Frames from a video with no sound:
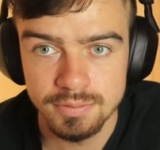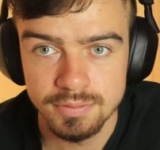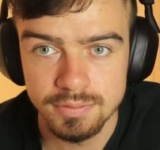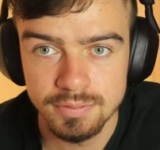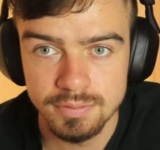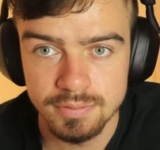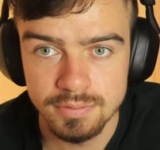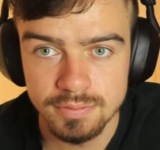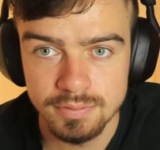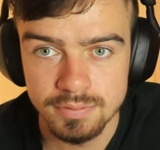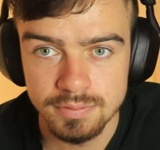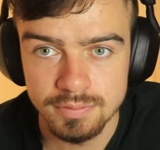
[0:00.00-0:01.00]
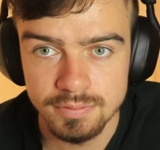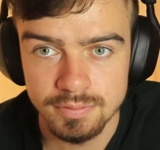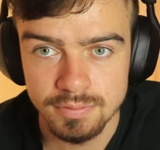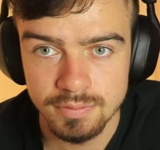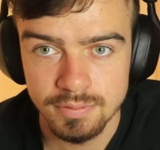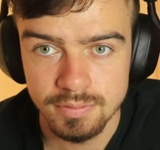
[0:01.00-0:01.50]

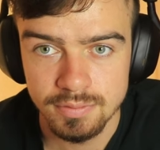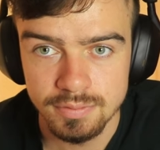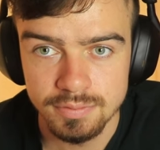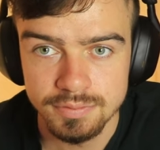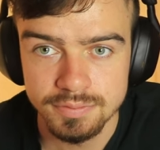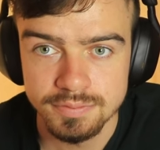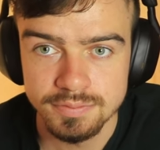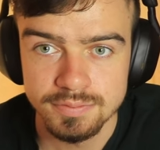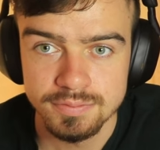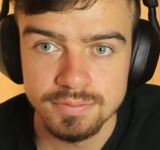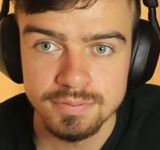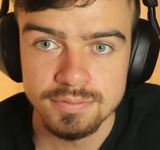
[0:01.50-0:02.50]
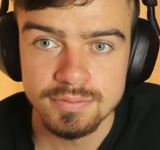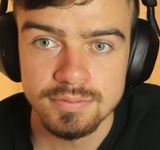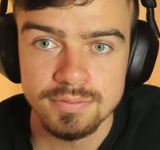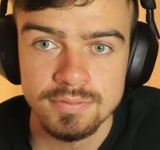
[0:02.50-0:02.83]
Nothing is said.